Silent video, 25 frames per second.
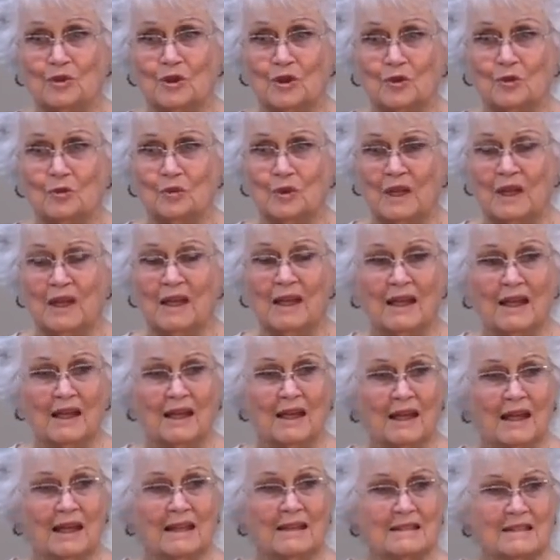don't we?
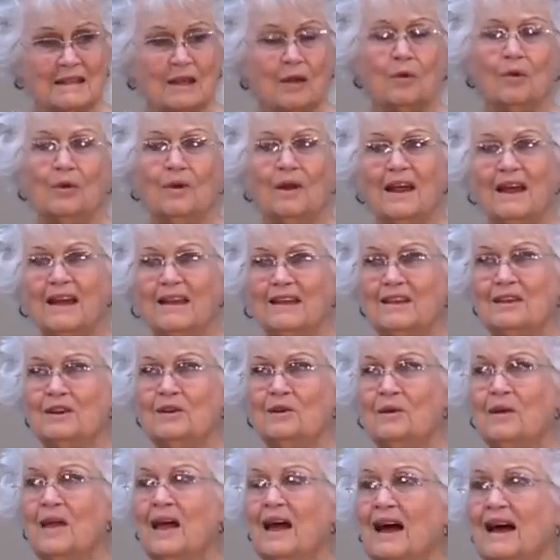He said, oh, you
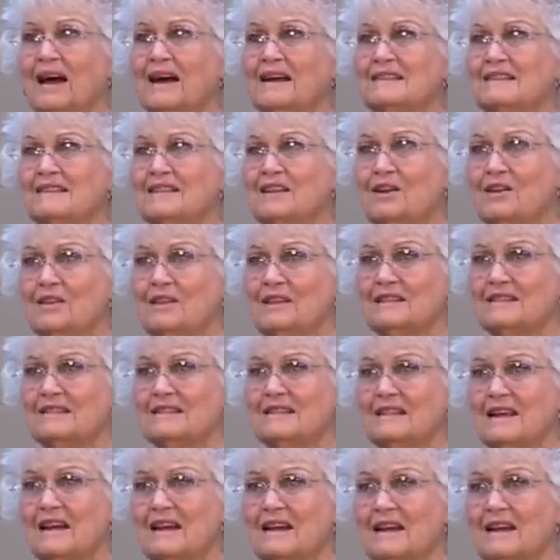know, I saw
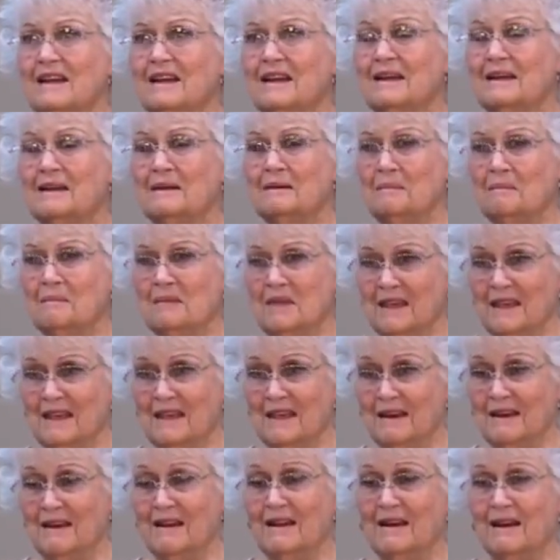this sign
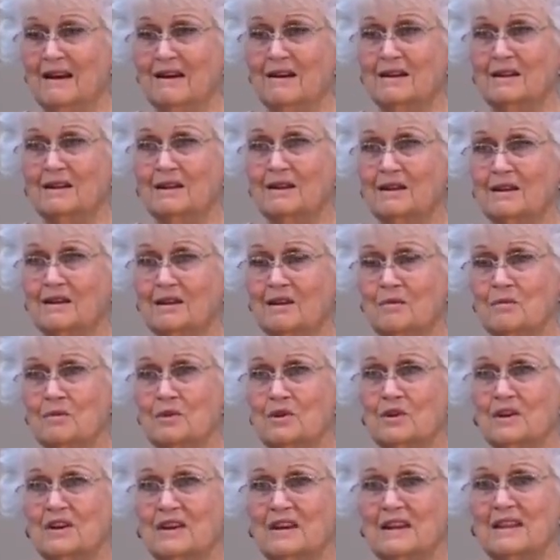in our little
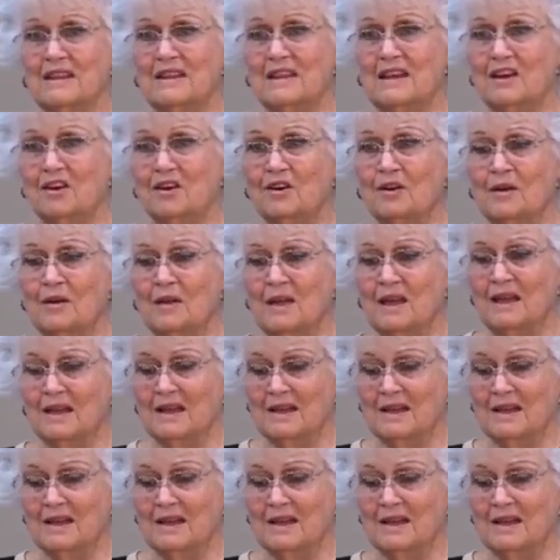community there.